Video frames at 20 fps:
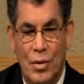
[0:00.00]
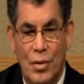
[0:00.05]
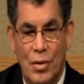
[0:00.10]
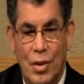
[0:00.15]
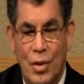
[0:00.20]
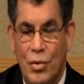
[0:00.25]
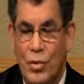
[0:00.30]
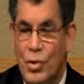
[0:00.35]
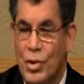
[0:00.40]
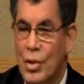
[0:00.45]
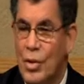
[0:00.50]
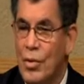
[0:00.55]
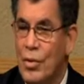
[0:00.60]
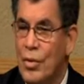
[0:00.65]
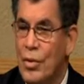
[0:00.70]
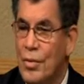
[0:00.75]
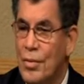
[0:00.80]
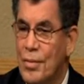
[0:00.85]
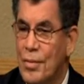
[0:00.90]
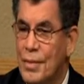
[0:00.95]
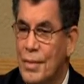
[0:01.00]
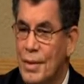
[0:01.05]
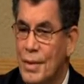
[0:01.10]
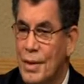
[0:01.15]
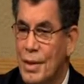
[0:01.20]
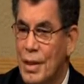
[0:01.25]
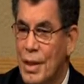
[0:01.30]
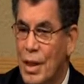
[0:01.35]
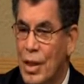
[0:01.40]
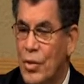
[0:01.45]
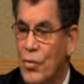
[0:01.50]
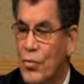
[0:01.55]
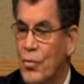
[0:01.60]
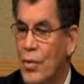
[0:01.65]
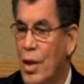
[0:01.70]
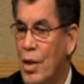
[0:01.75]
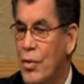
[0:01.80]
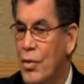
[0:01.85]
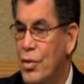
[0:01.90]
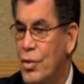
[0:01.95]
And so, let's
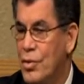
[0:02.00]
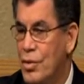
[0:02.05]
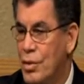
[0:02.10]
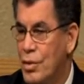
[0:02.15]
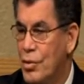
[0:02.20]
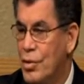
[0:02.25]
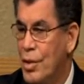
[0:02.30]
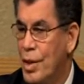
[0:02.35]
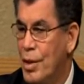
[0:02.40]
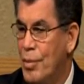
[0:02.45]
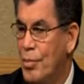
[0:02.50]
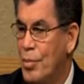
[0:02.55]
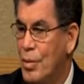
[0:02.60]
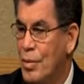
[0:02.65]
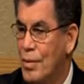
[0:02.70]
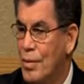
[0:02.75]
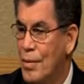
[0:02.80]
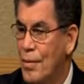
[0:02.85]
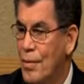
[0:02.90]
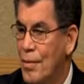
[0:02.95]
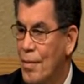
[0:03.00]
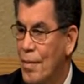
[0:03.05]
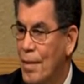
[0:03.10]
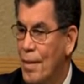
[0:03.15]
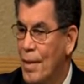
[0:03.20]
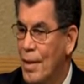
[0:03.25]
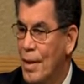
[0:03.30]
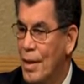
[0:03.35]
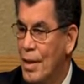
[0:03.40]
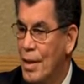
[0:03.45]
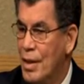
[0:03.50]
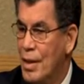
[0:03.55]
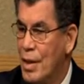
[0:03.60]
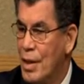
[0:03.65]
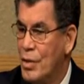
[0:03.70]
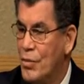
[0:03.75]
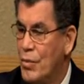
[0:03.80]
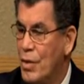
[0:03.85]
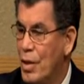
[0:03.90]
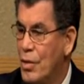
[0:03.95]
follow his example.
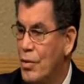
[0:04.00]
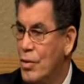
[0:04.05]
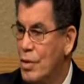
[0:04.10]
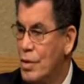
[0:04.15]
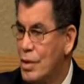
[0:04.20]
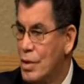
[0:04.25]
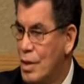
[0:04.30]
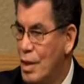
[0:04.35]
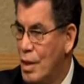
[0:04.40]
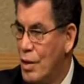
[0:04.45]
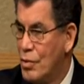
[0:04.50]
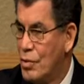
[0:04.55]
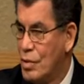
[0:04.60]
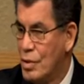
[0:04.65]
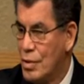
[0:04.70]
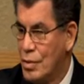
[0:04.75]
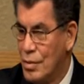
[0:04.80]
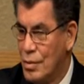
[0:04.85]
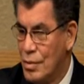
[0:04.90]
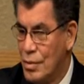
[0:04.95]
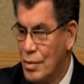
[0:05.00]
Let's follow his counsel.